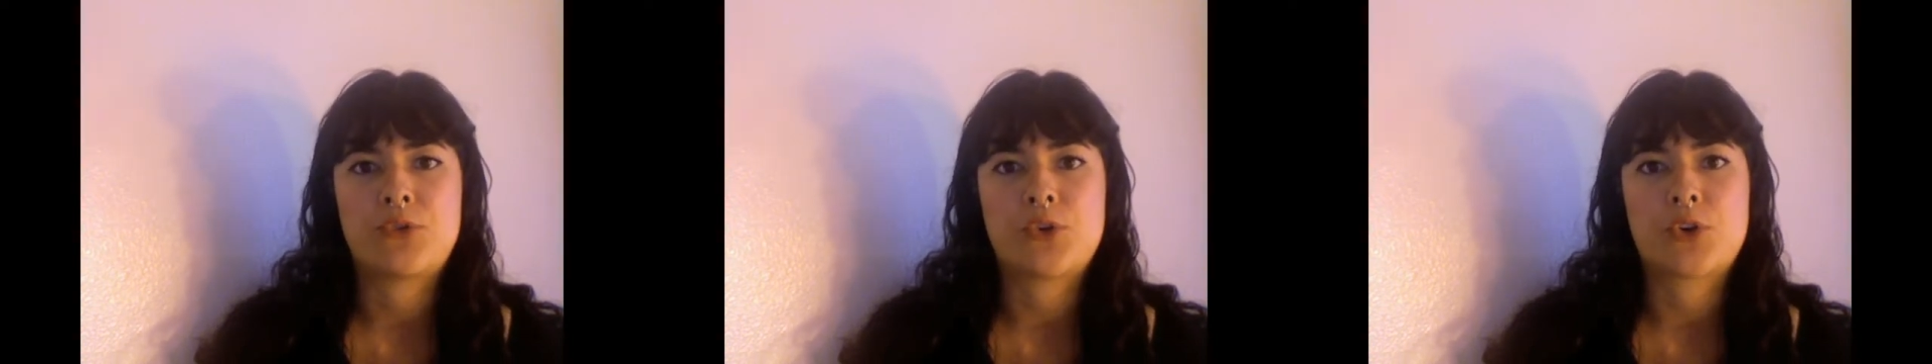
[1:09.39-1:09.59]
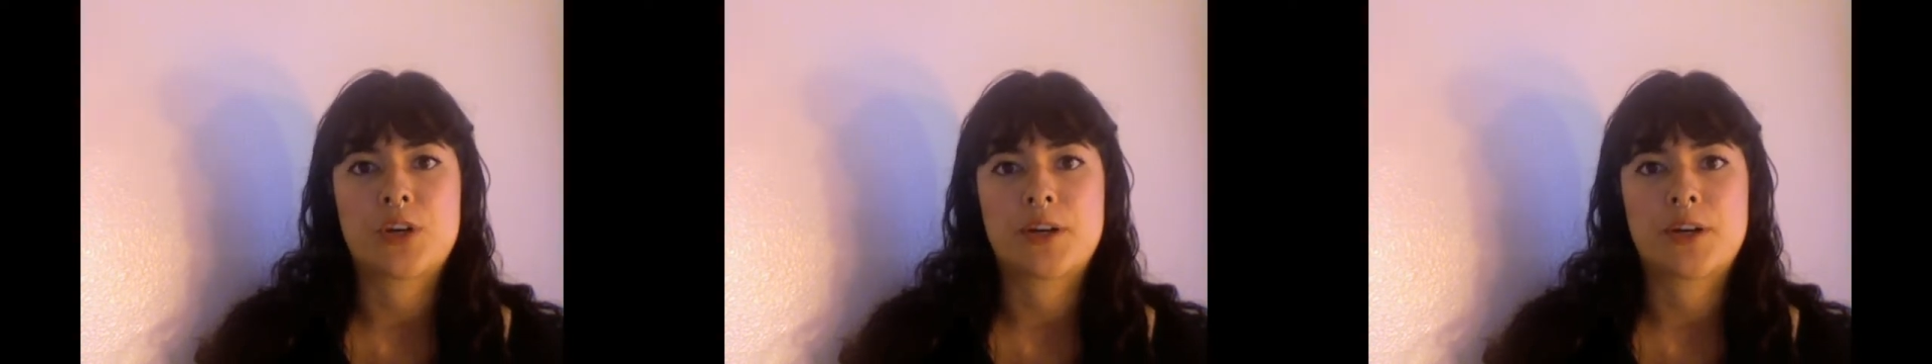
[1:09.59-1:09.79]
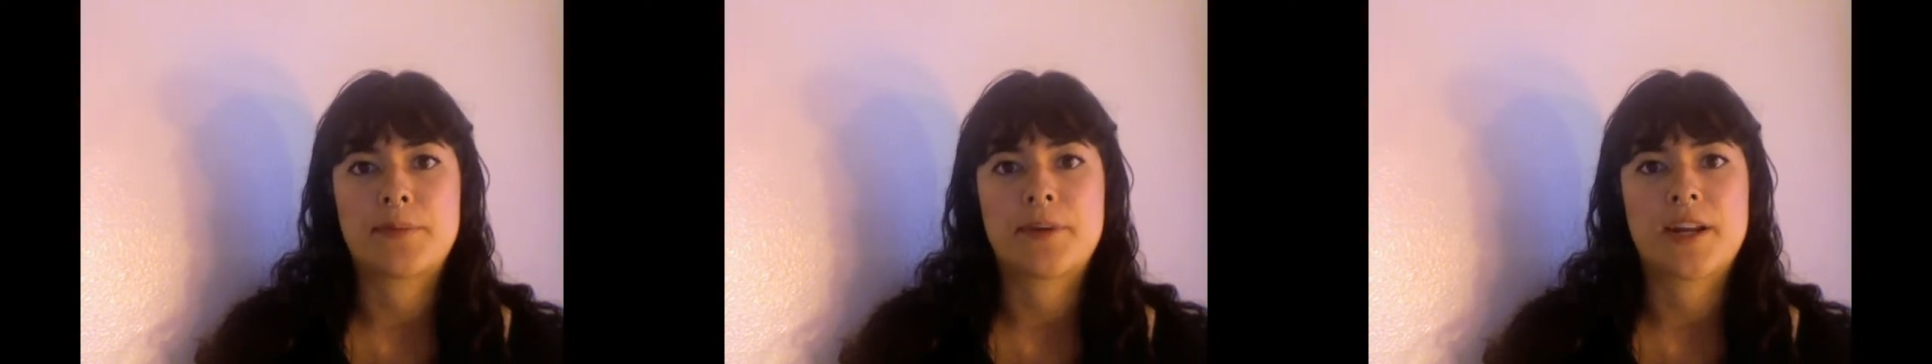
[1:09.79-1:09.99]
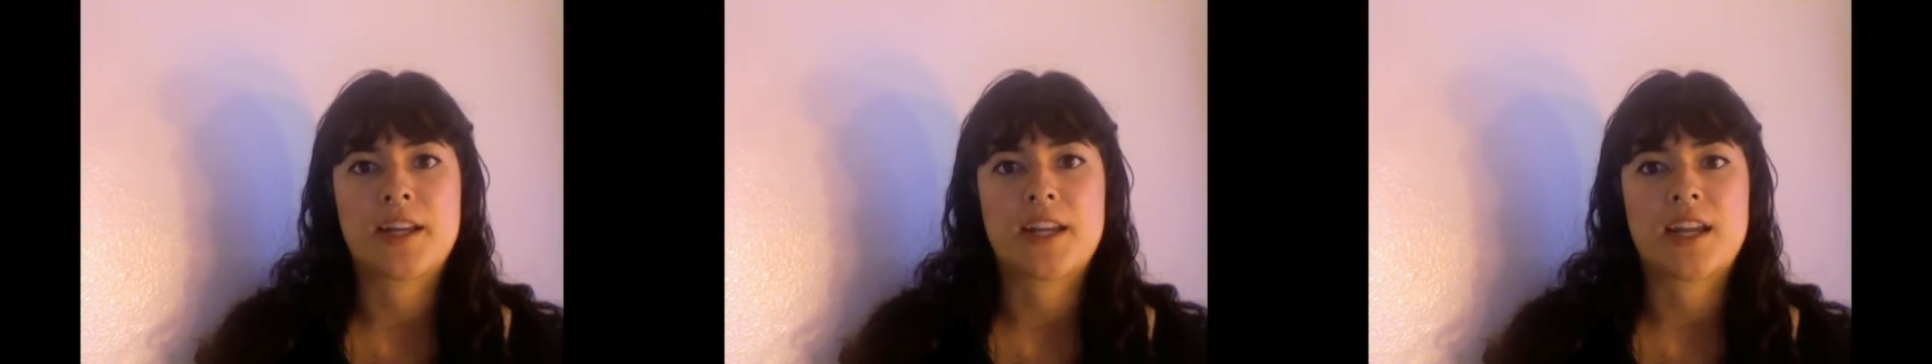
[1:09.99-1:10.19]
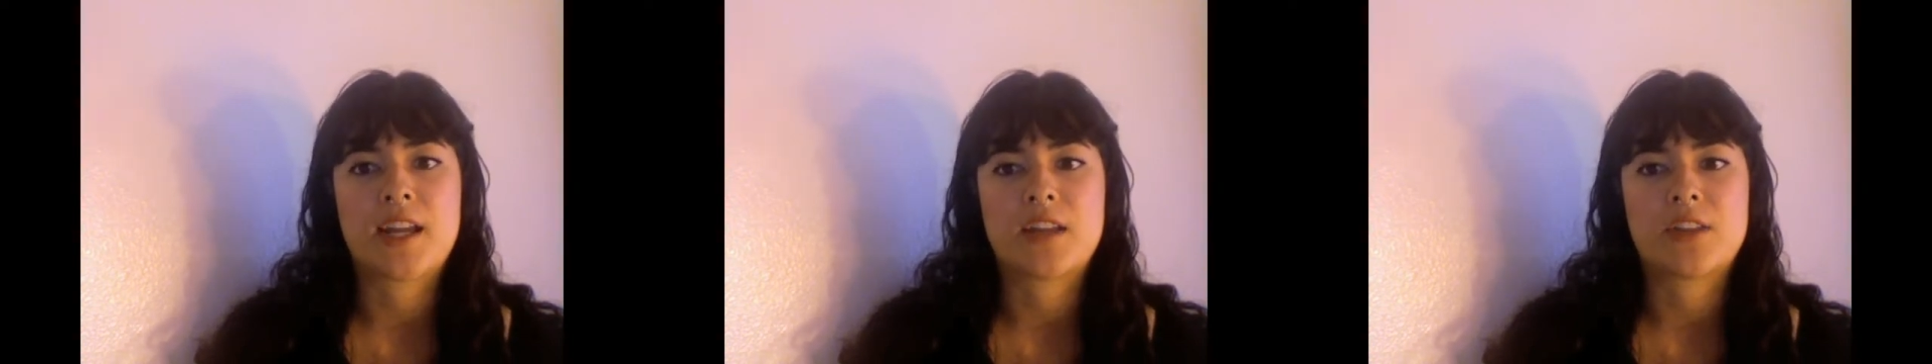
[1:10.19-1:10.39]
for
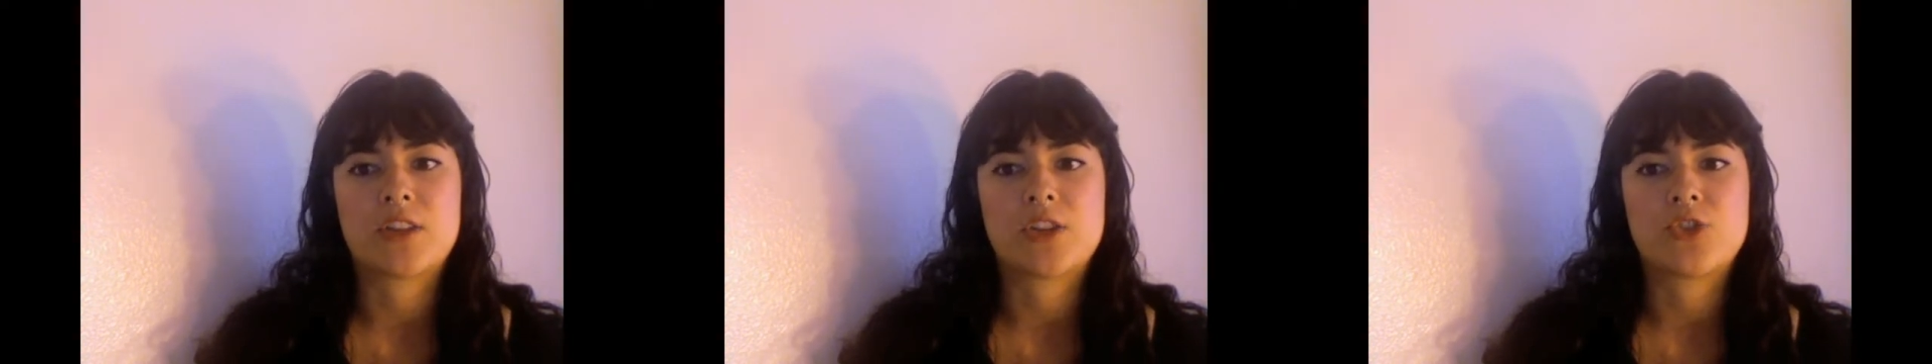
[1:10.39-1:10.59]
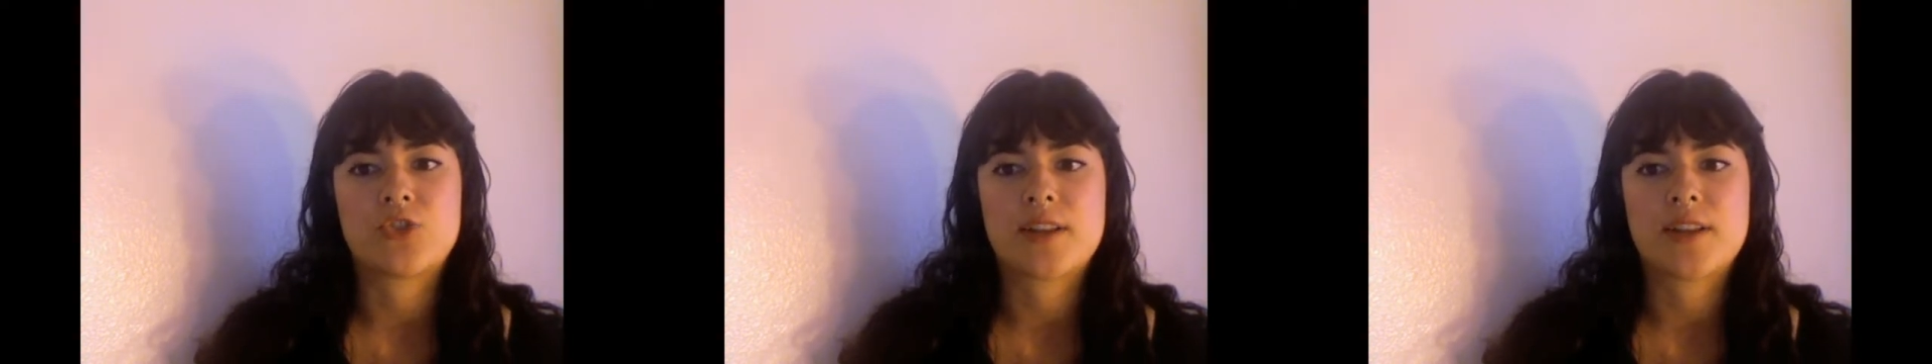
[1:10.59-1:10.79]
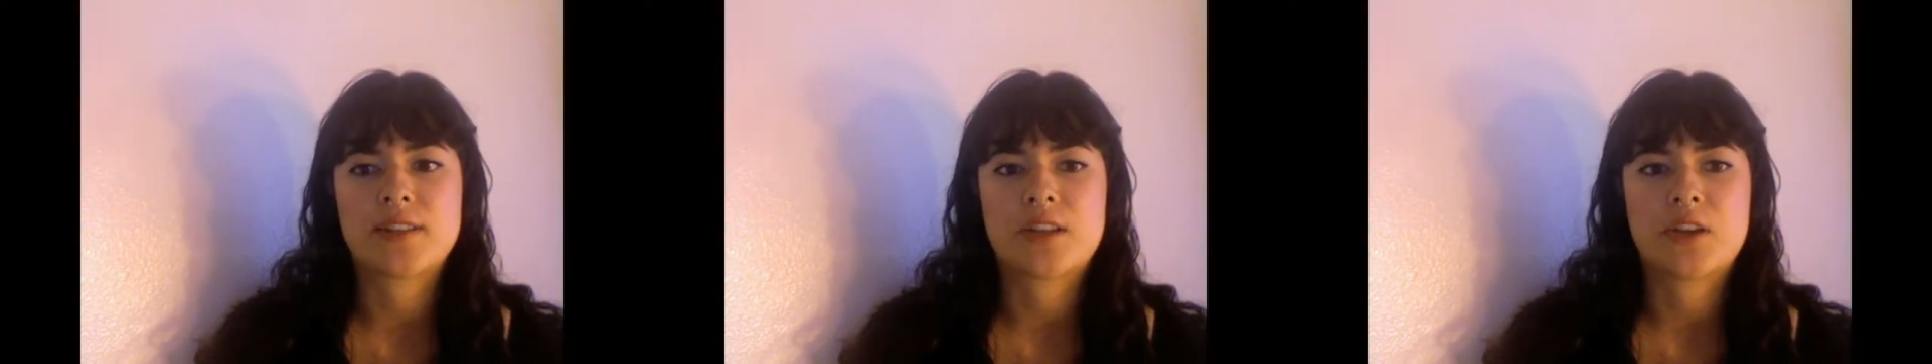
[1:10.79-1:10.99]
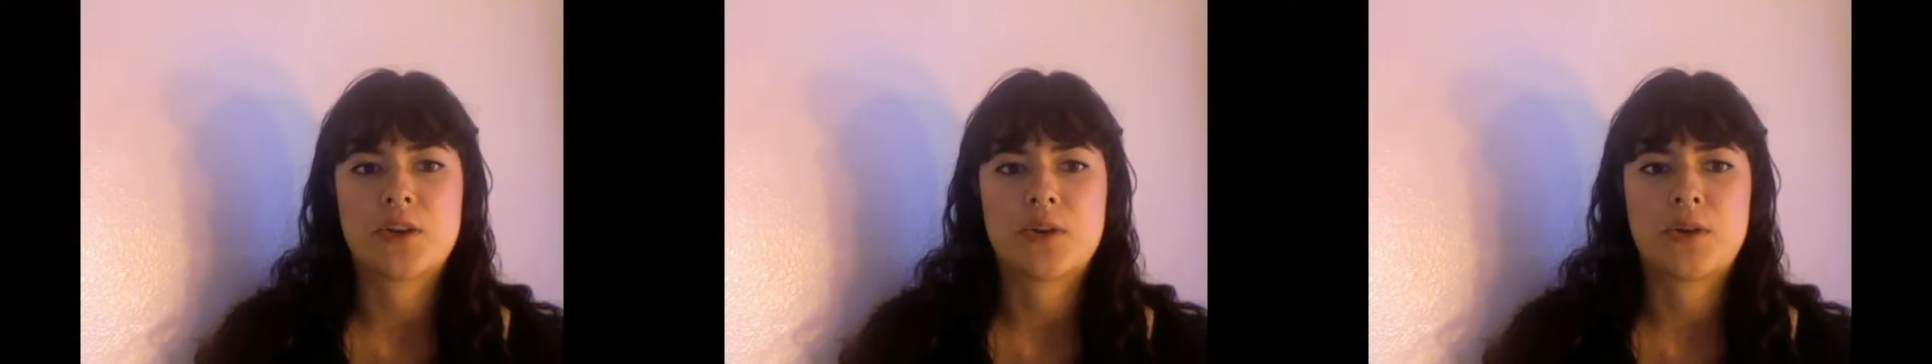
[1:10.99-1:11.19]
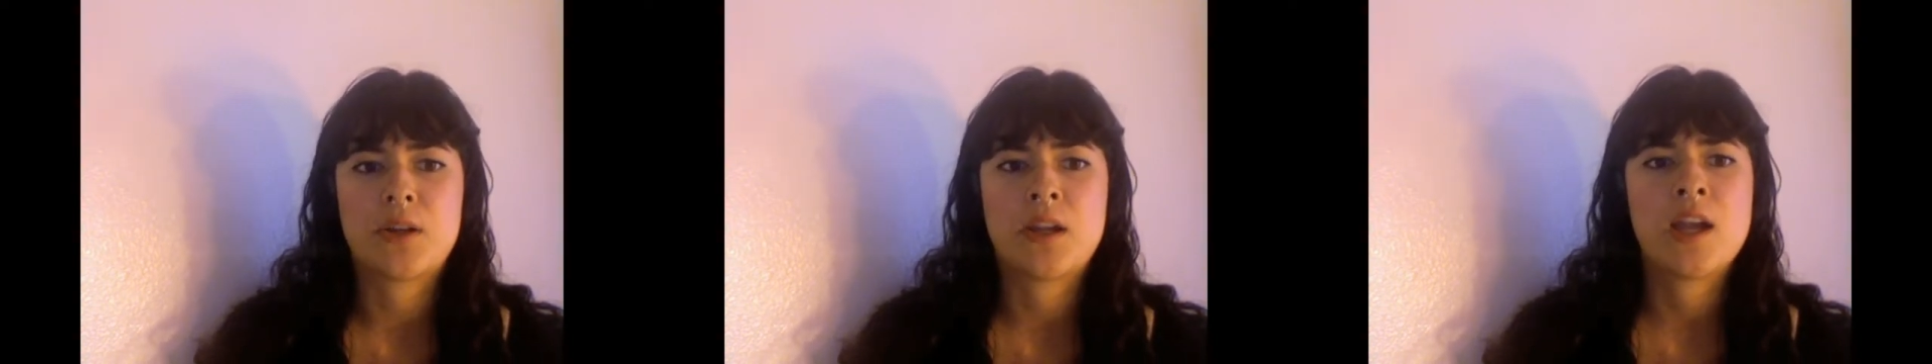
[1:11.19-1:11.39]
breaking the dress
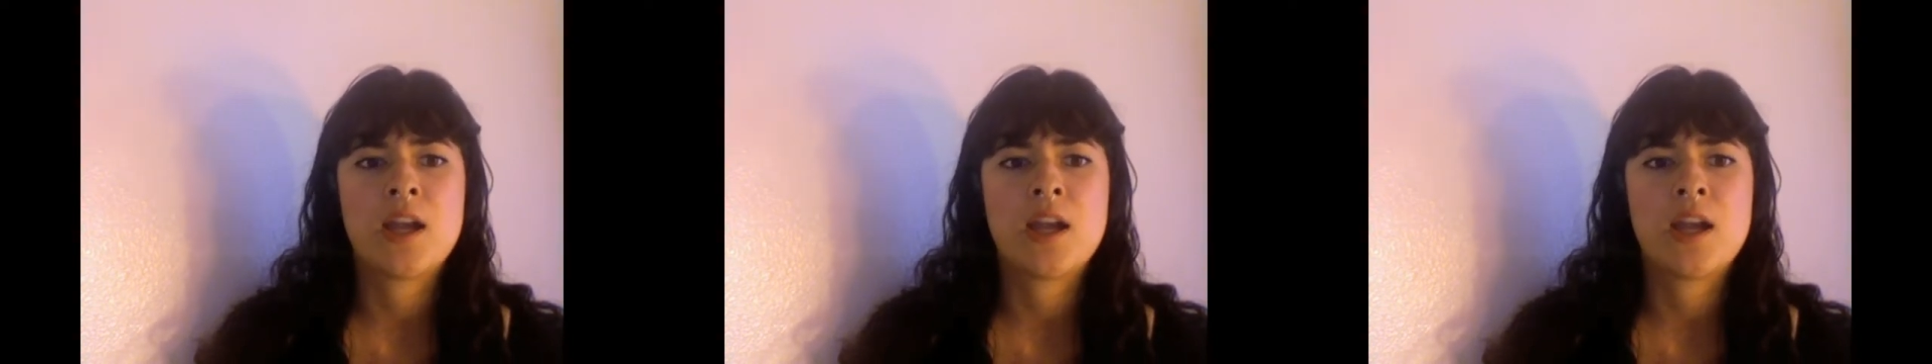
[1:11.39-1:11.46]
code.